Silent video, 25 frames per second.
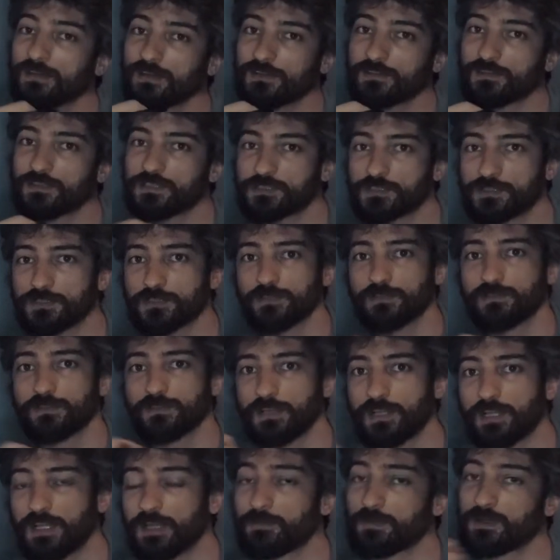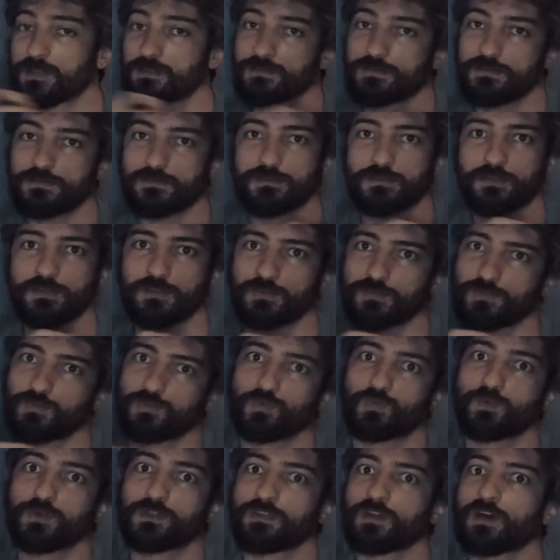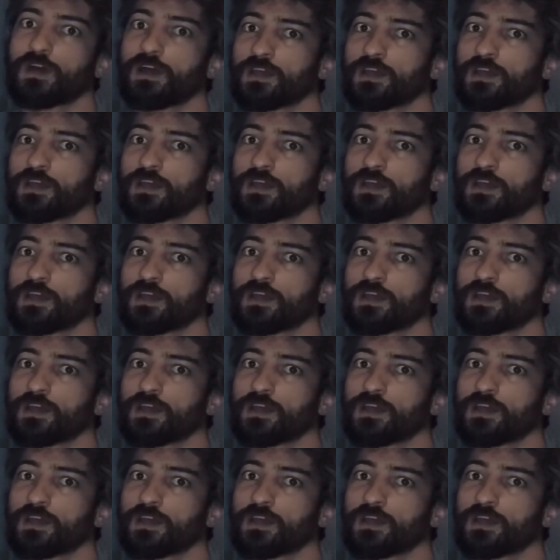additional elements into what